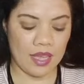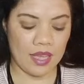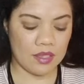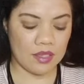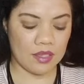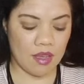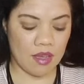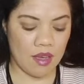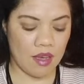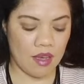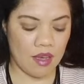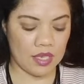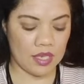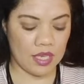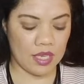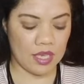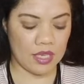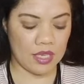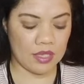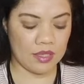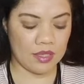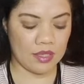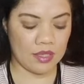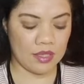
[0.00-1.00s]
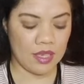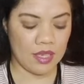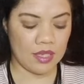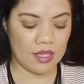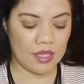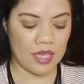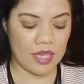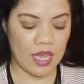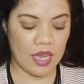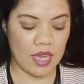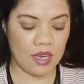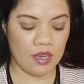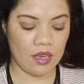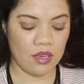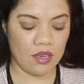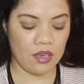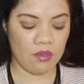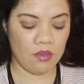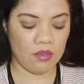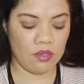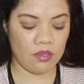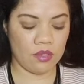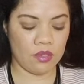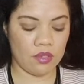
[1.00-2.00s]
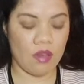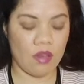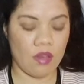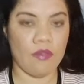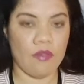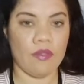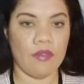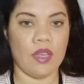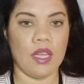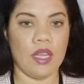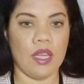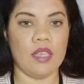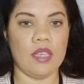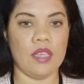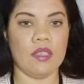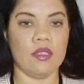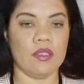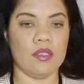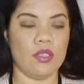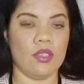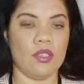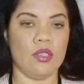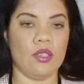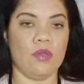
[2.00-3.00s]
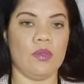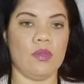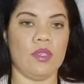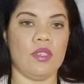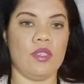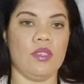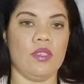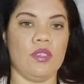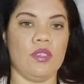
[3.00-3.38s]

card is Take Note of Intuitive